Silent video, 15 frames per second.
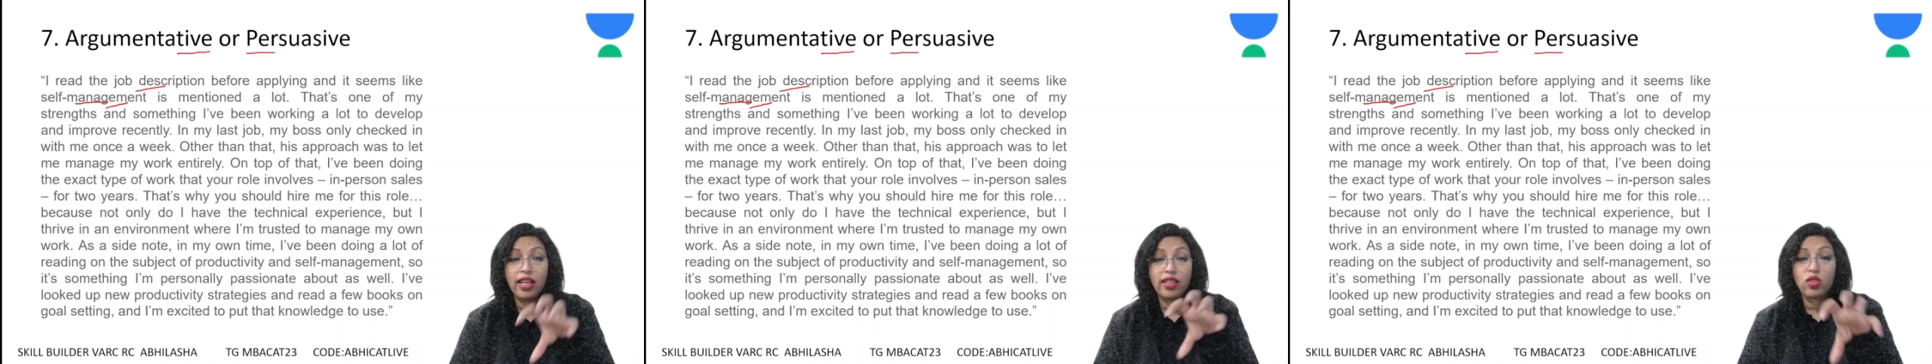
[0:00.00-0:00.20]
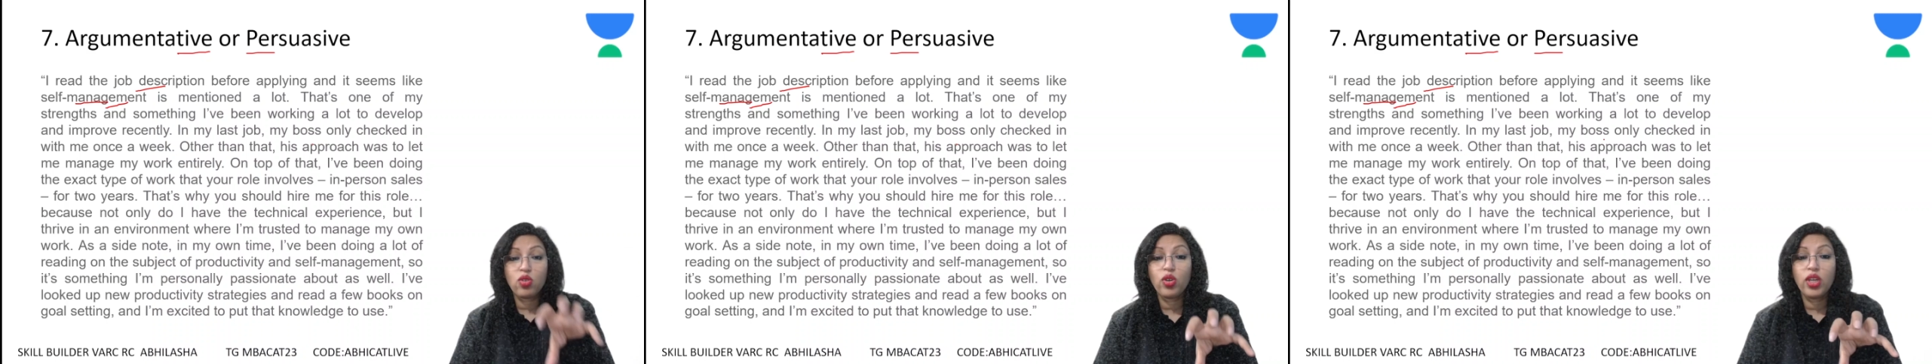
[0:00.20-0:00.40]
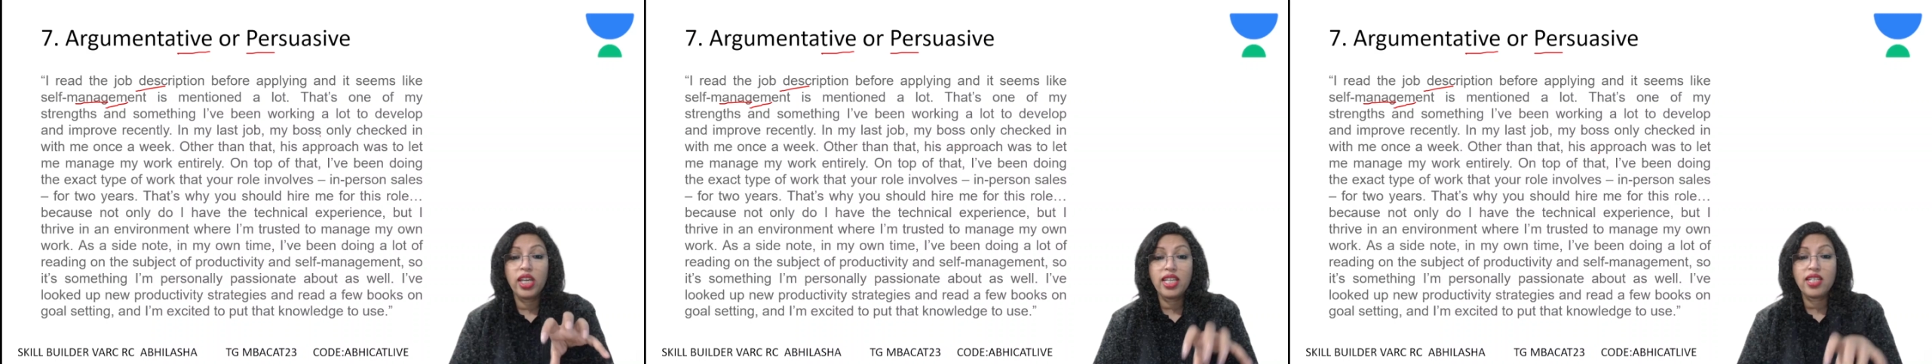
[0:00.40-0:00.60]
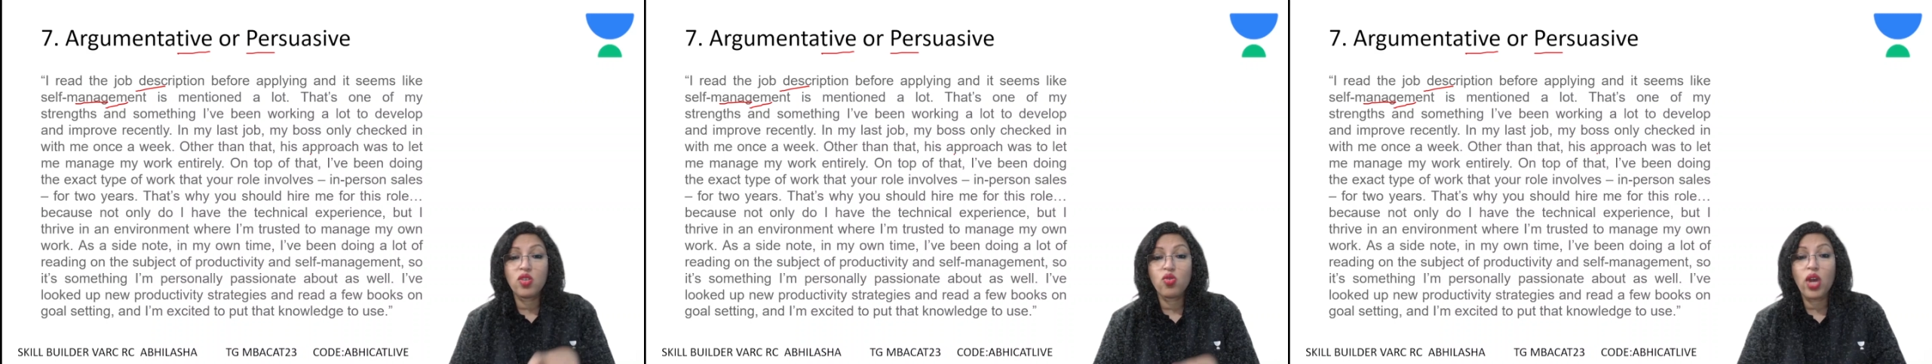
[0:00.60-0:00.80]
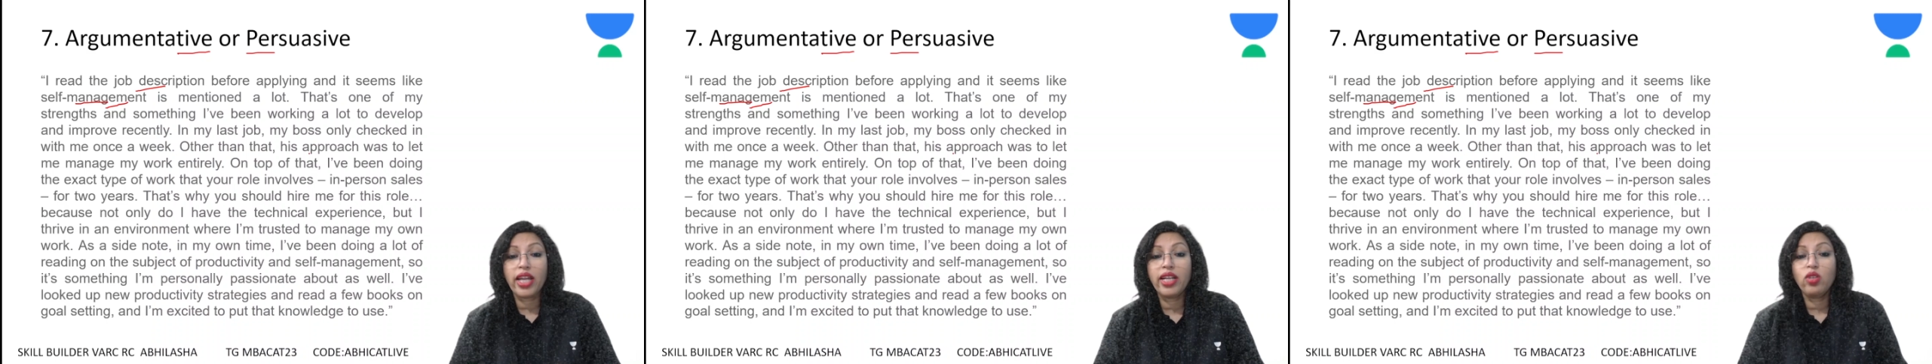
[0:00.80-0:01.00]
So he is
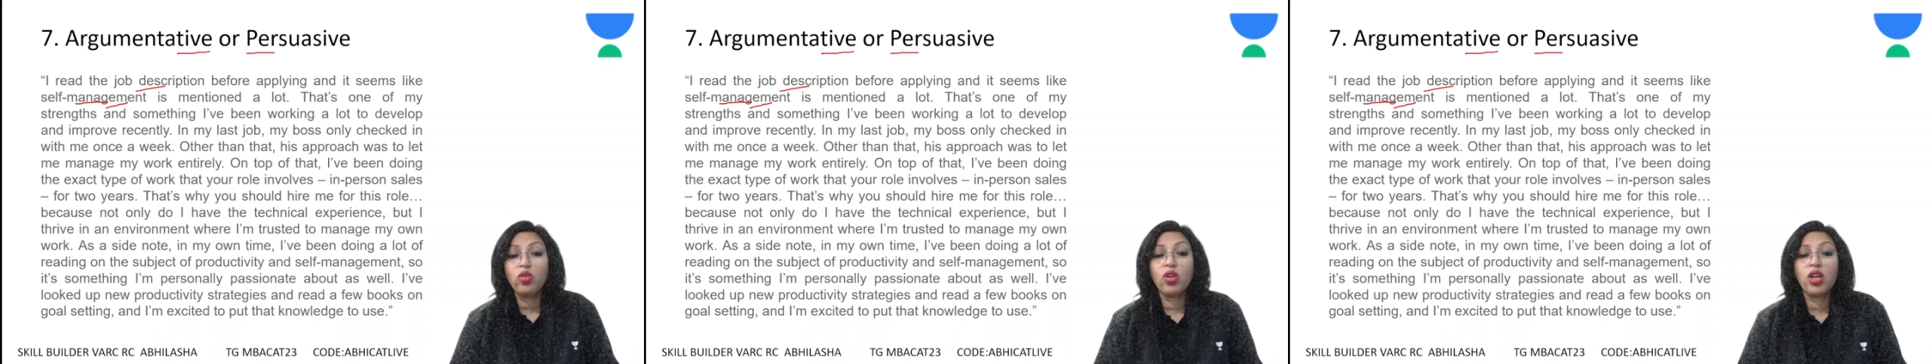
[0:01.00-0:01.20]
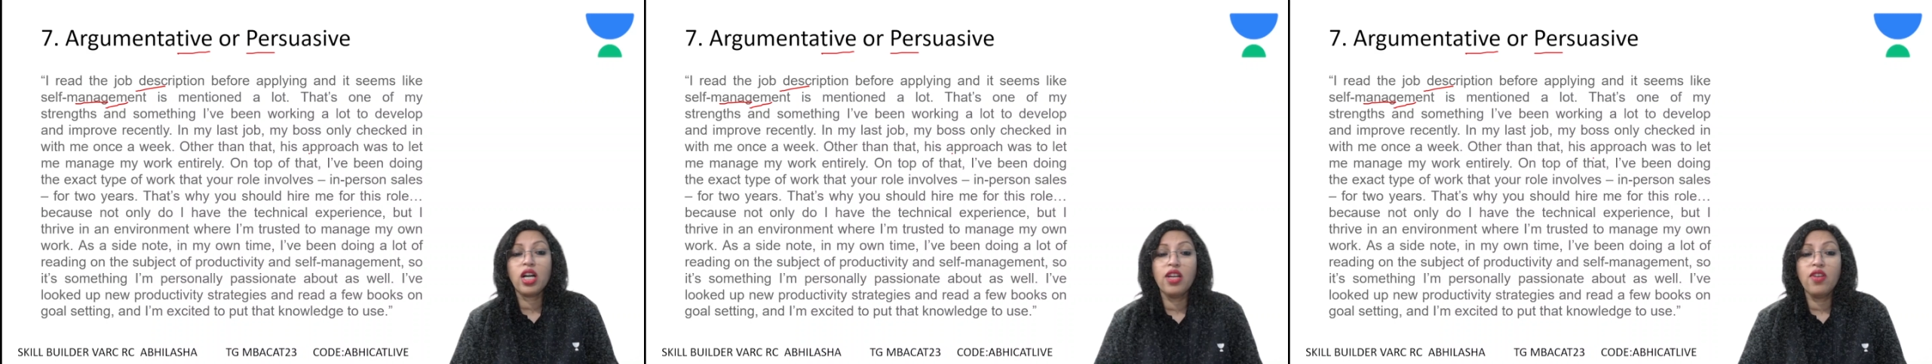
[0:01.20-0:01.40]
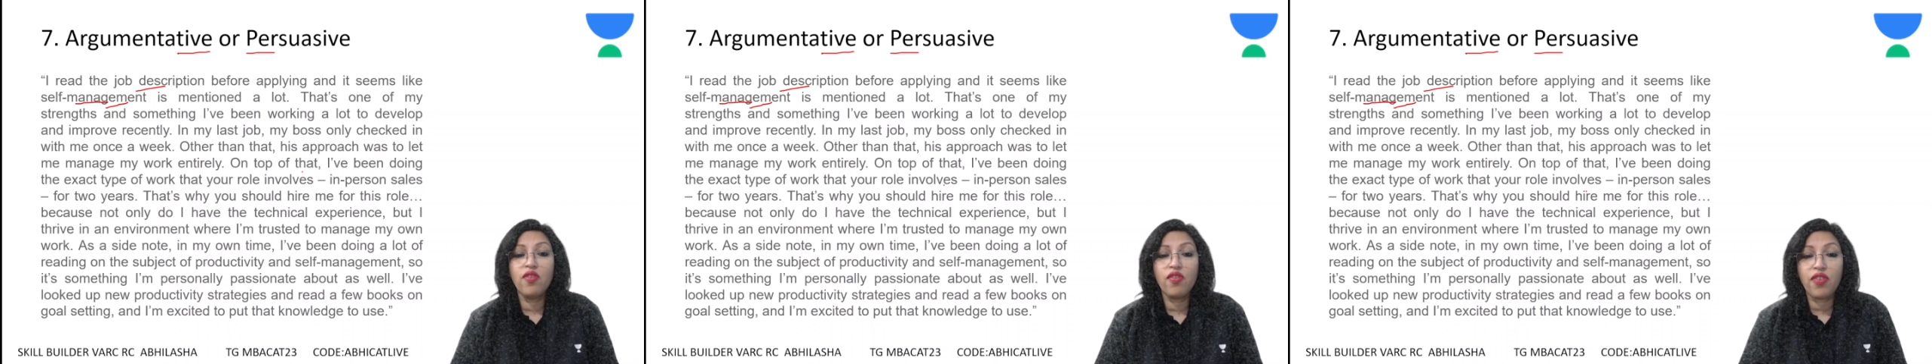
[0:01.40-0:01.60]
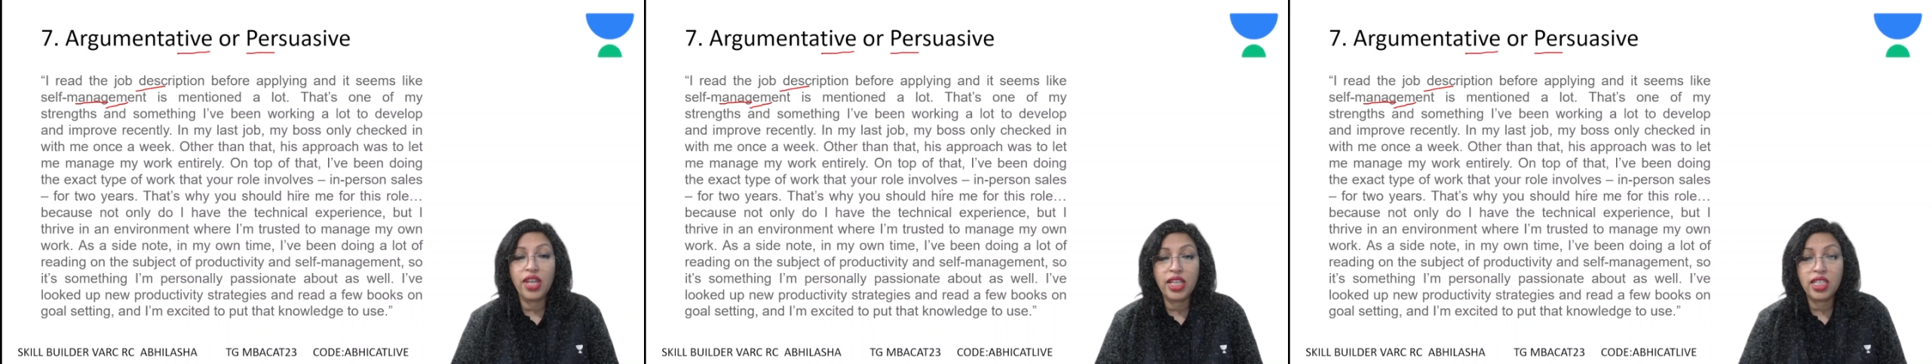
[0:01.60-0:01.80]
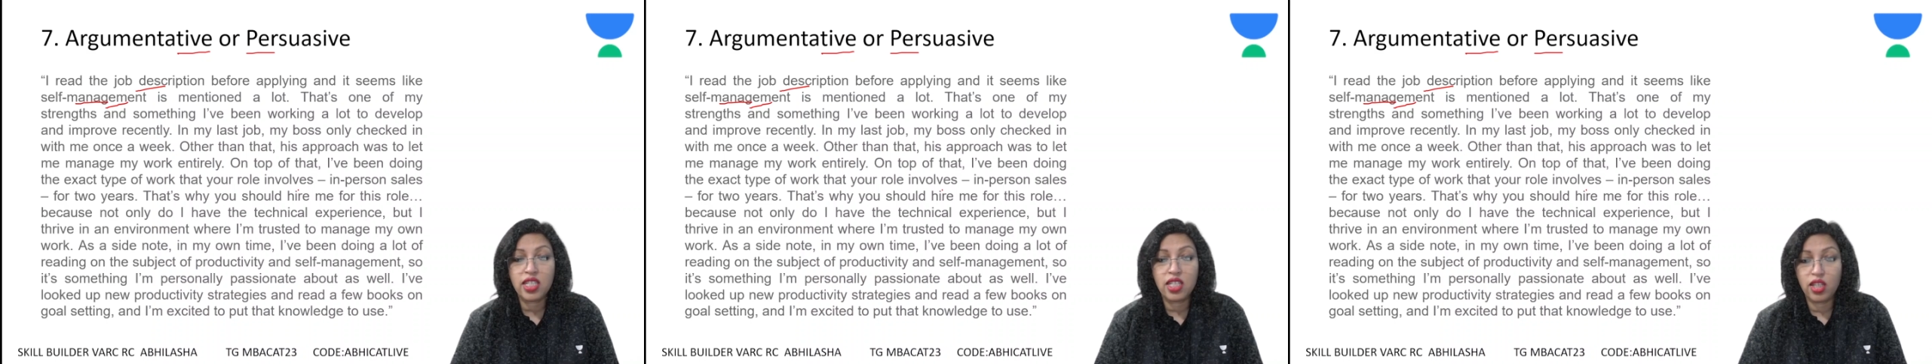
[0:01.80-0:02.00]
trying to
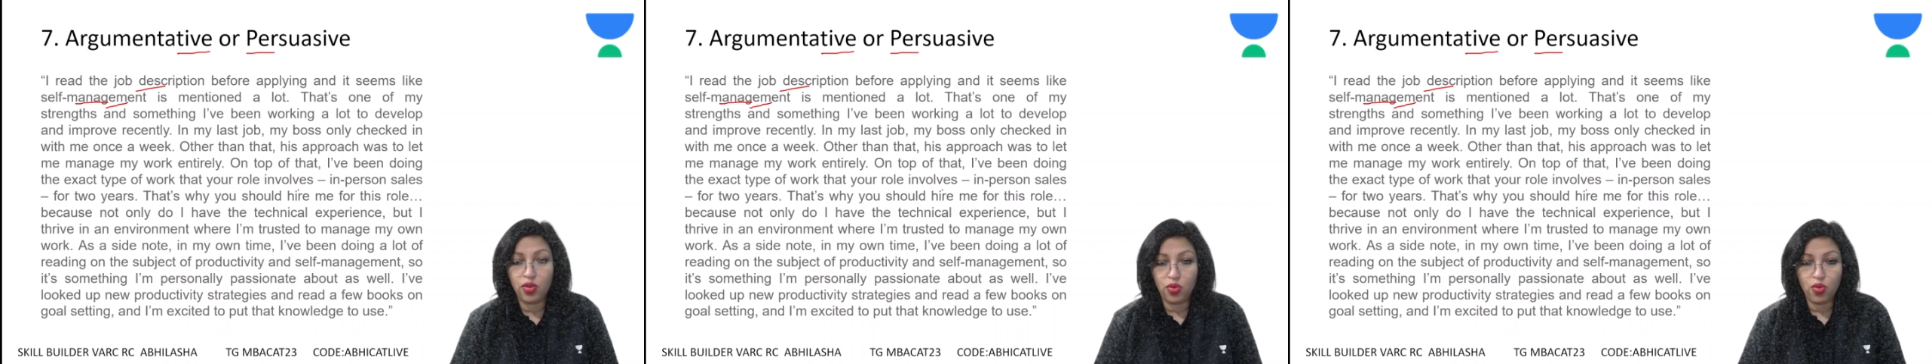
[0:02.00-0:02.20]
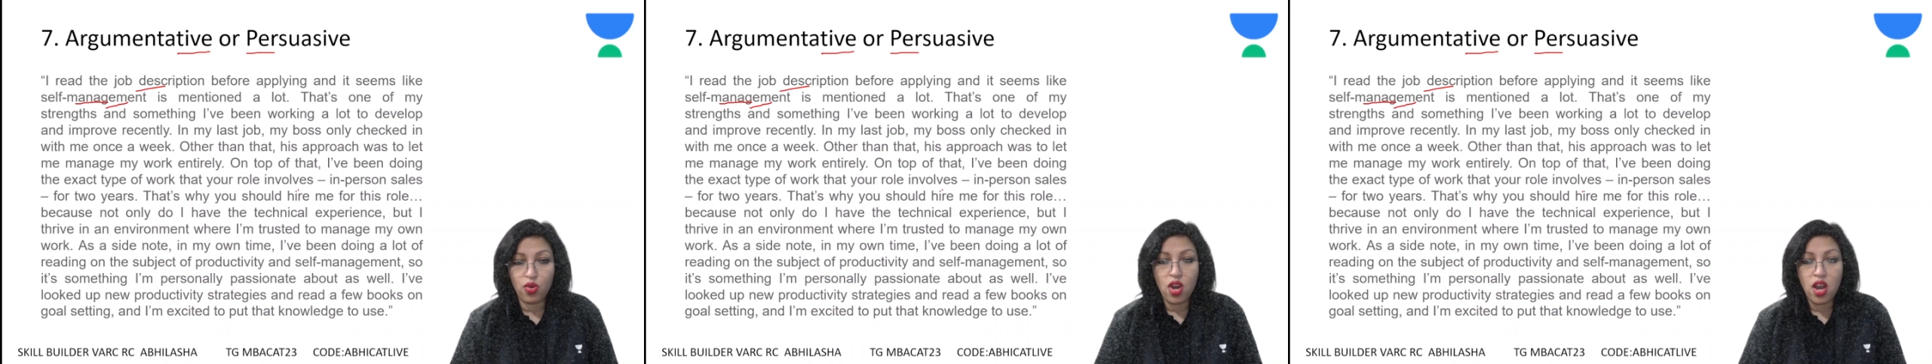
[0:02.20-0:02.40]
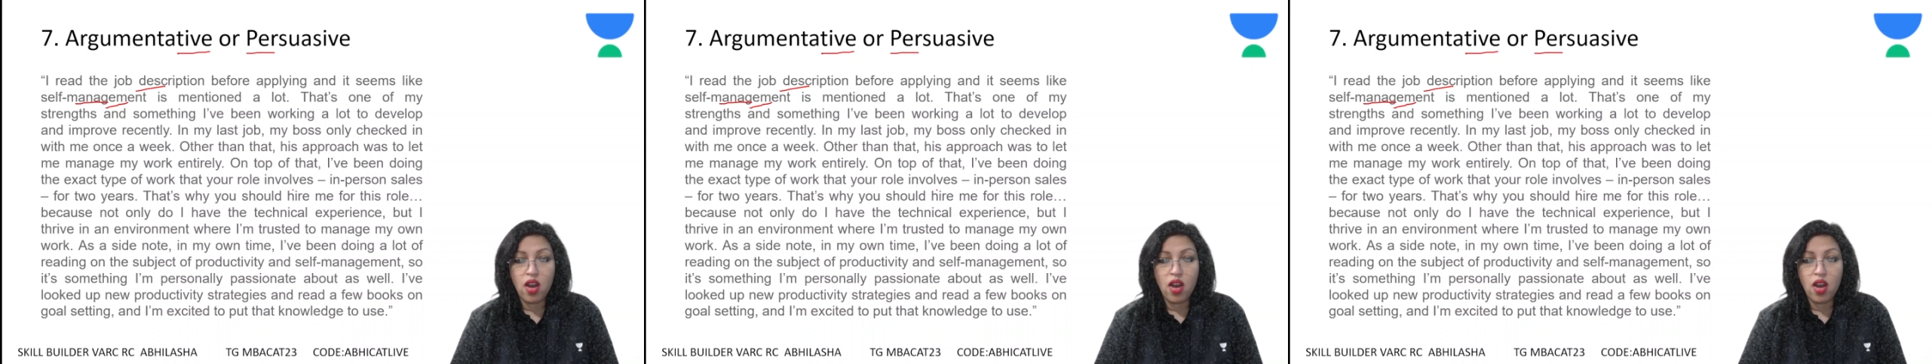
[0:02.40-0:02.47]
convince you,